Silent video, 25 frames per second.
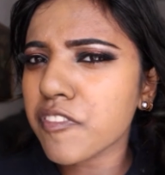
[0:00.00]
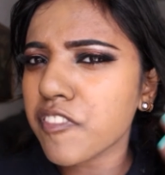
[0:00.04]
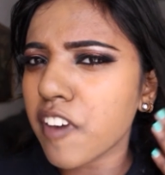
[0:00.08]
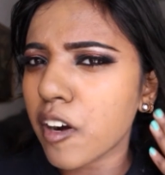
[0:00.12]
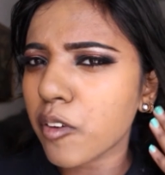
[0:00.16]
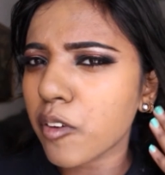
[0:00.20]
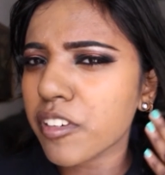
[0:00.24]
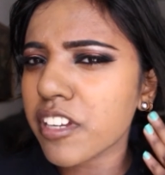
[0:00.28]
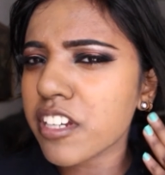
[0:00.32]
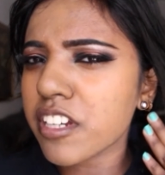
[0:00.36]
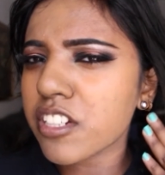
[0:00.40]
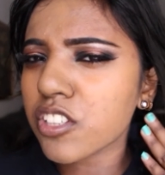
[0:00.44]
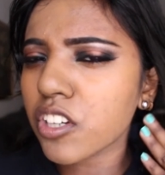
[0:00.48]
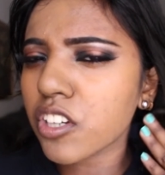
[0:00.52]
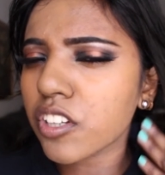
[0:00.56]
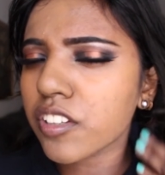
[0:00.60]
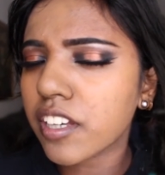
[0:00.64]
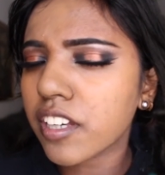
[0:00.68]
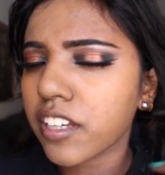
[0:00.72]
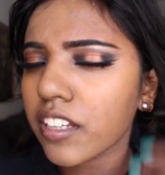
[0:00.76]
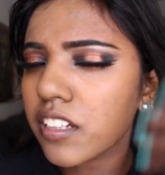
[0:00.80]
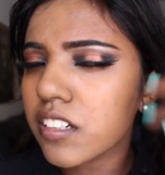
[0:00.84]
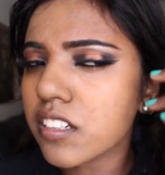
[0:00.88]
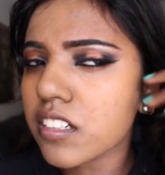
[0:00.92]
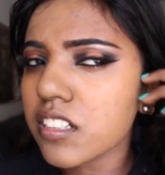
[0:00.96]
foundation on their
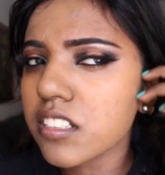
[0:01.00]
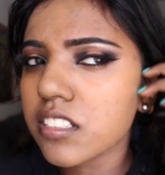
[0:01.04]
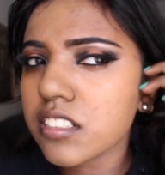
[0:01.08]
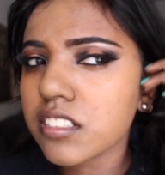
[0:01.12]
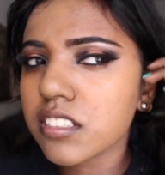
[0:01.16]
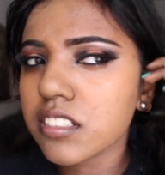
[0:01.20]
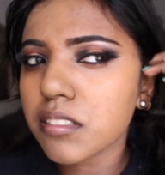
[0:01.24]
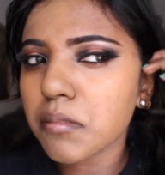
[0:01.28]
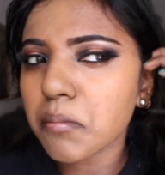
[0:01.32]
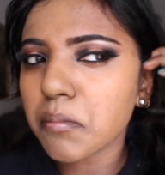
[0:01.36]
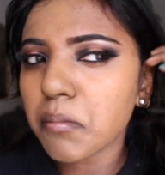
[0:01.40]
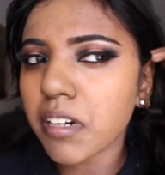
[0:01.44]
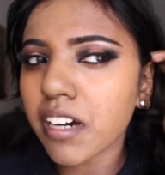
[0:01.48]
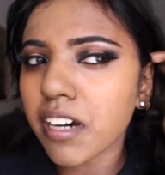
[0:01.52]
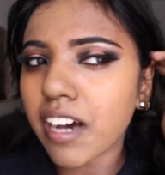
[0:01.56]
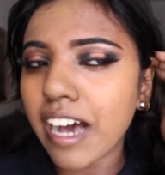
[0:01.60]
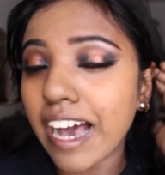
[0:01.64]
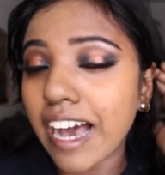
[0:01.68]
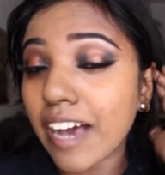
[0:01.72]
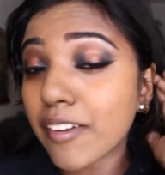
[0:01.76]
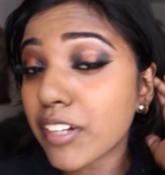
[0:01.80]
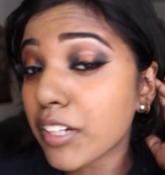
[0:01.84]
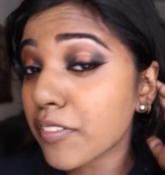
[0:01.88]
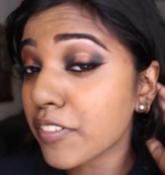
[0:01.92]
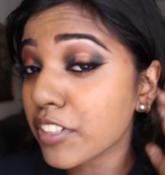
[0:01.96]
ears, but I
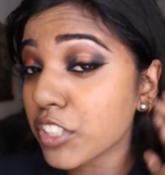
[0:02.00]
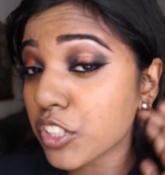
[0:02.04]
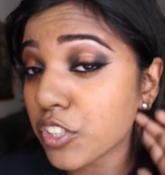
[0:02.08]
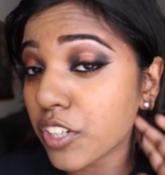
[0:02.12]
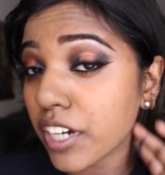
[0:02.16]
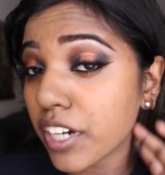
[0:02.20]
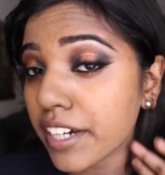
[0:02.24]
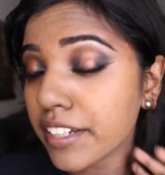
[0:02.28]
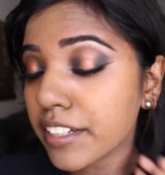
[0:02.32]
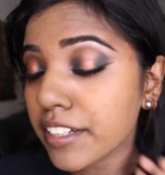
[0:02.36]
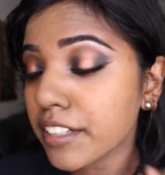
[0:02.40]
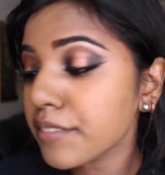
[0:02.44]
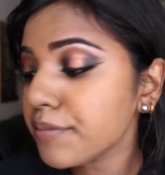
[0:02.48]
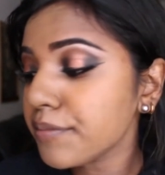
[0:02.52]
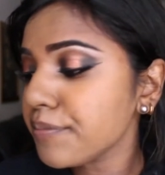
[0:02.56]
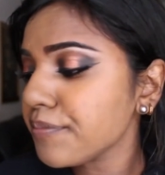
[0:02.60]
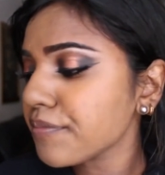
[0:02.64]
have never tried it.